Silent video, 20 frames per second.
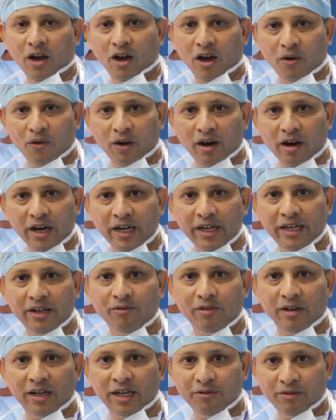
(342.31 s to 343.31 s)
avoid
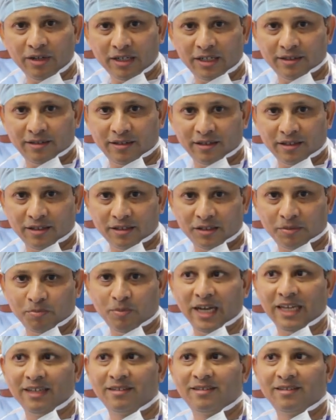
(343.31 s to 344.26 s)
liver diseases by